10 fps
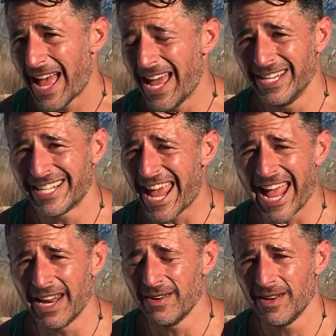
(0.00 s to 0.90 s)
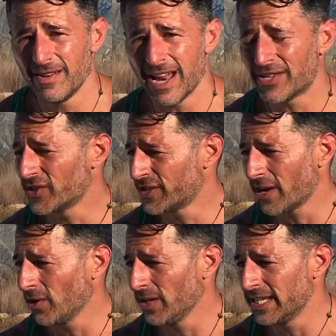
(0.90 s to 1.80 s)
and can't
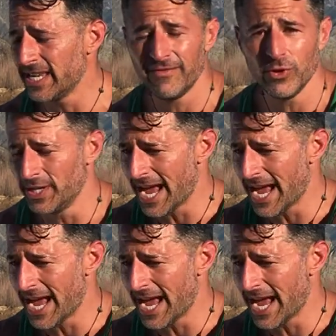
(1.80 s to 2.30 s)
necessarily give you